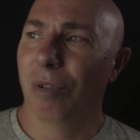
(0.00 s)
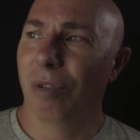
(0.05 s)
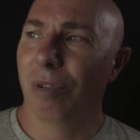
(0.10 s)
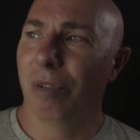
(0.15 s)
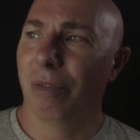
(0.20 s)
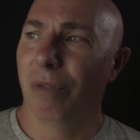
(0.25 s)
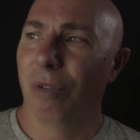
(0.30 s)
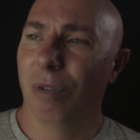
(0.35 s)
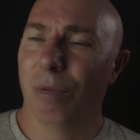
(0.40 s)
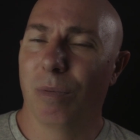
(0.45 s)

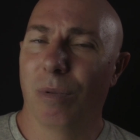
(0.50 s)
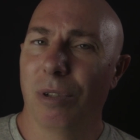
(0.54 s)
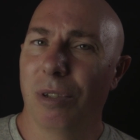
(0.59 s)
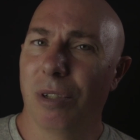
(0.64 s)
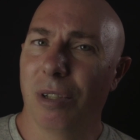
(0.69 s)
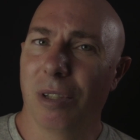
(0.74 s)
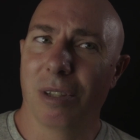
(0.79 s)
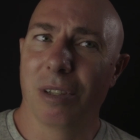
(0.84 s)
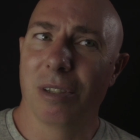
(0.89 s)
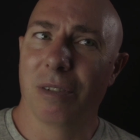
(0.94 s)
If you're
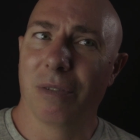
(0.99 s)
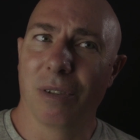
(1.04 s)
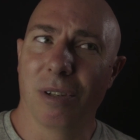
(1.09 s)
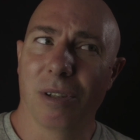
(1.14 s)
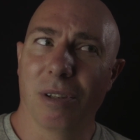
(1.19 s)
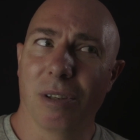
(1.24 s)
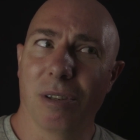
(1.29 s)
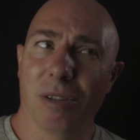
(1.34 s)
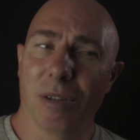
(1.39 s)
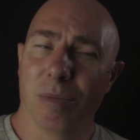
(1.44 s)
watching this
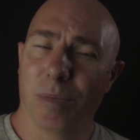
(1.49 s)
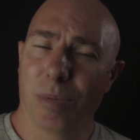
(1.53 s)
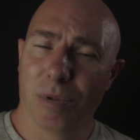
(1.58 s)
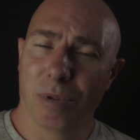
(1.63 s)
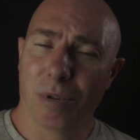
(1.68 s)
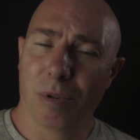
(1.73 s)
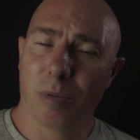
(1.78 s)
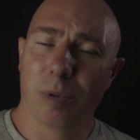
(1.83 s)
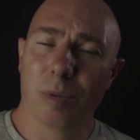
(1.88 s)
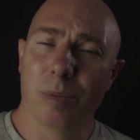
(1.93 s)
video, you're
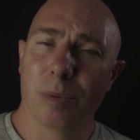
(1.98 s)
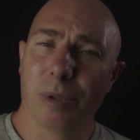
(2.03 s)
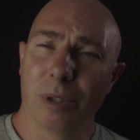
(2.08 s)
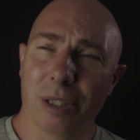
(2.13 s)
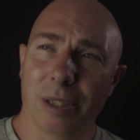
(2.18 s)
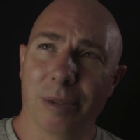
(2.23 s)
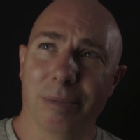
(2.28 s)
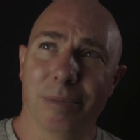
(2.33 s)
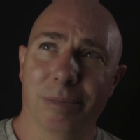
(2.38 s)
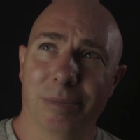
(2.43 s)

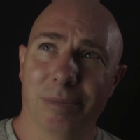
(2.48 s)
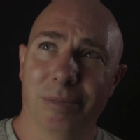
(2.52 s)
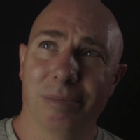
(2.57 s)
probably